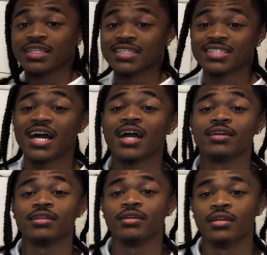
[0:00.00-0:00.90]

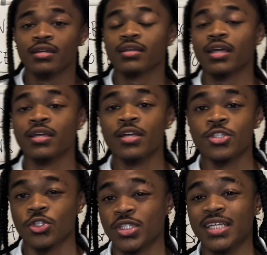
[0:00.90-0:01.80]
anxiety. Okay,
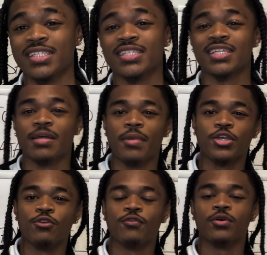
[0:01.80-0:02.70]
so Satan is going to
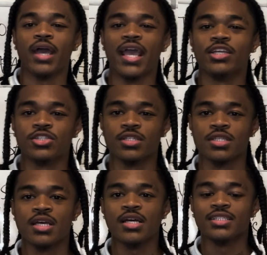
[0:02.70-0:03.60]
make you feel anxious.
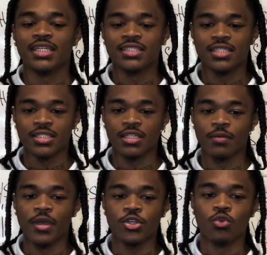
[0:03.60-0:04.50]
Satan is going to
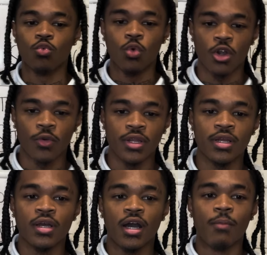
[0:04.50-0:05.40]
make you worry
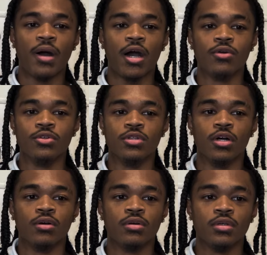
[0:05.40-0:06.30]
about, you
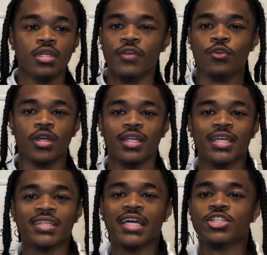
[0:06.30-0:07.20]
know, if you're going to
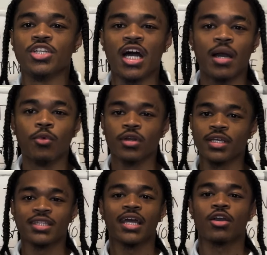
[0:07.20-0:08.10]
get that job or
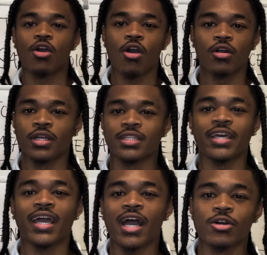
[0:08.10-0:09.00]
get that car or get
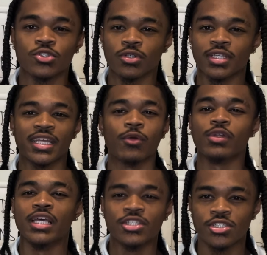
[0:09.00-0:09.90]
that house or get that
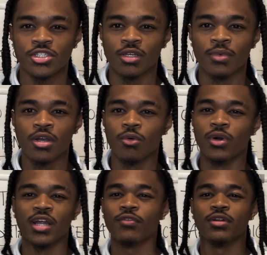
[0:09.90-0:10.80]
relationship,
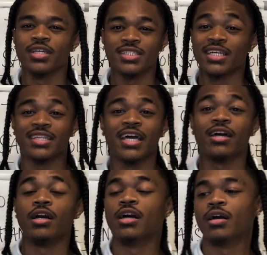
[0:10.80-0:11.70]
whatever it is, get that
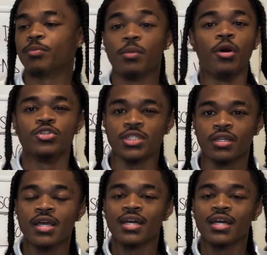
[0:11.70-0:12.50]
promotion.